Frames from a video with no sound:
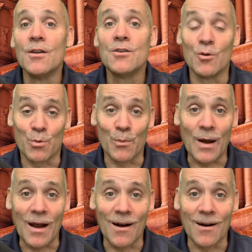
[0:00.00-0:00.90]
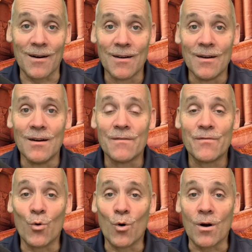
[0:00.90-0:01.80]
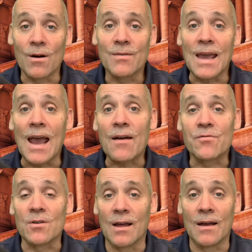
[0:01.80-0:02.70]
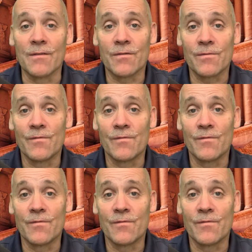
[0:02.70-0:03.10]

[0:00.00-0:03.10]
to prepare for the afterlife,